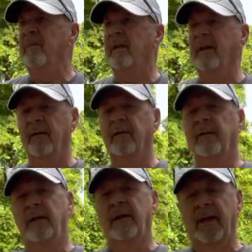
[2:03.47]
Now,
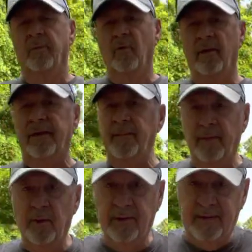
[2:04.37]
I'm gonna keep
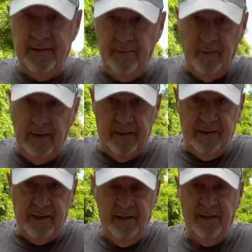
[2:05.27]
doing these
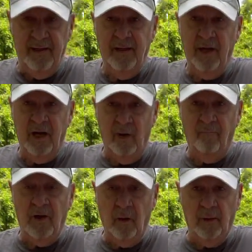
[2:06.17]
vids on
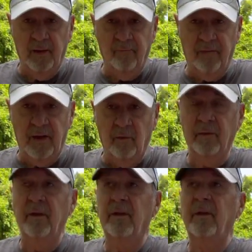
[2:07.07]
fold, unfold,
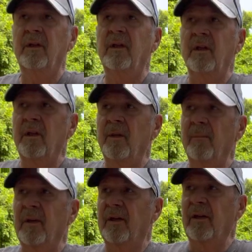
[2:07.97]

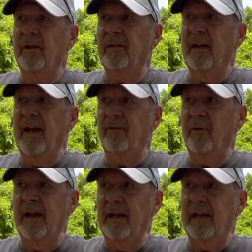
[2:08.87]
because I
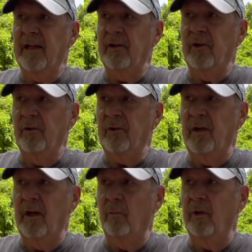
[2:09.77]
tried it 10 years
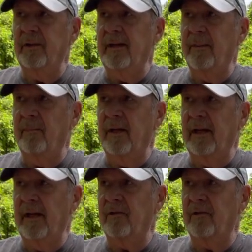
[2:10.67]
ago, but look at that big ass